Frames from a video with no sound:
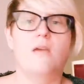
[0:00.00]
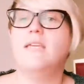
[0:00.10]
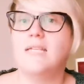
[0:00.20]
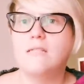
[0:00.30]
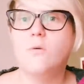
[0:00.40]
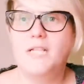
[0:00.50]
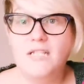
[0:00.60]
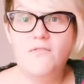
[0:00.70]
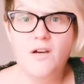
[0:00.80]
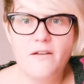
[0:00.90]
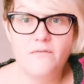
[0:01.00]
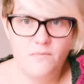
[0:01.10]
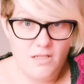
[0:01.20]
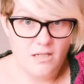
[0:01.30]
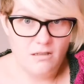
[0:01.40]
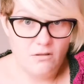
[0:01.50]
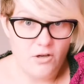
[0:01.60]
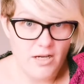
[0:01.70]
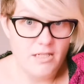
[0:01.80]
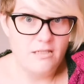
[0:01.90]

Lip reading: Yes, 25 centigrade